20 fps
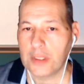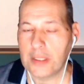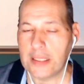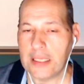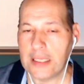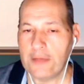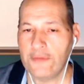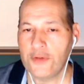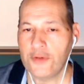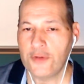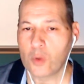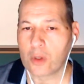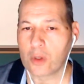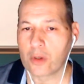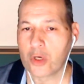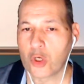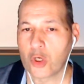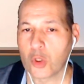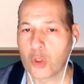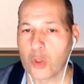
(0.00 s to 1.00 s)
if you
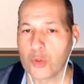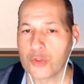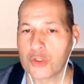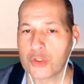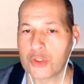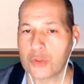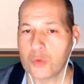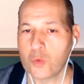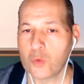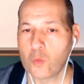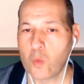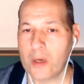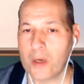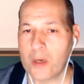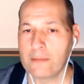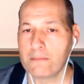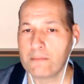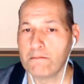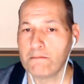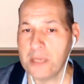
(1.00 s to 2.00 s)
are close to
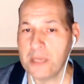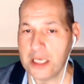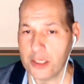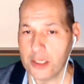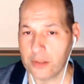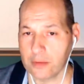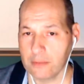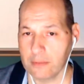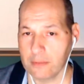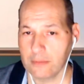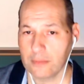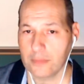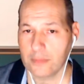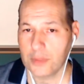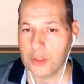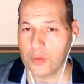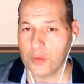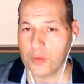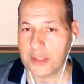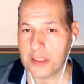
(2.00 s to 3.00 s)
1 million,
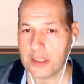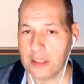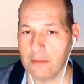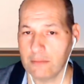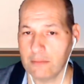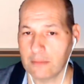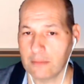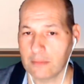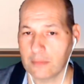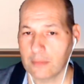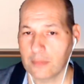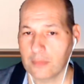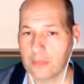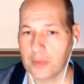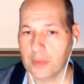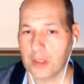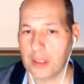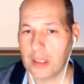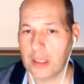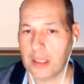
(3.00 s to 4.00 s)
you see
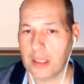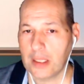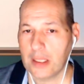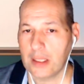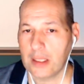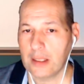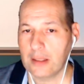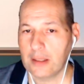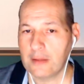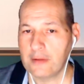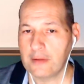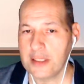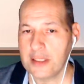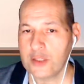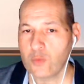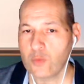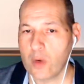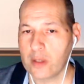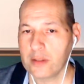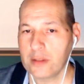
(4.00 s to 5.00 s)

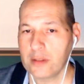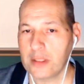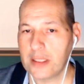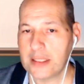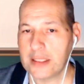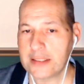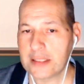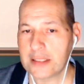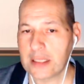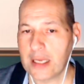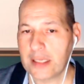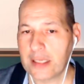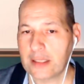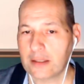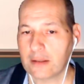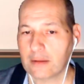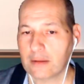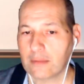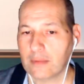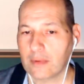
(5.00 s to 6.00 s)
this one is
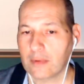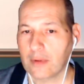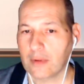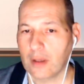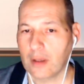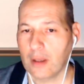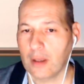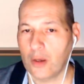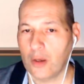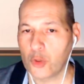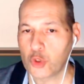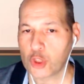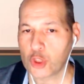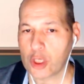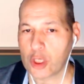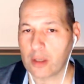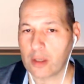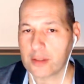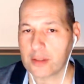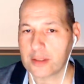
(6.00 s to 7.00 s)
like a
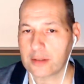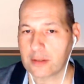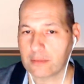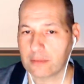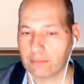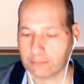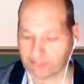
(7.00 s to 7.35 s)
chart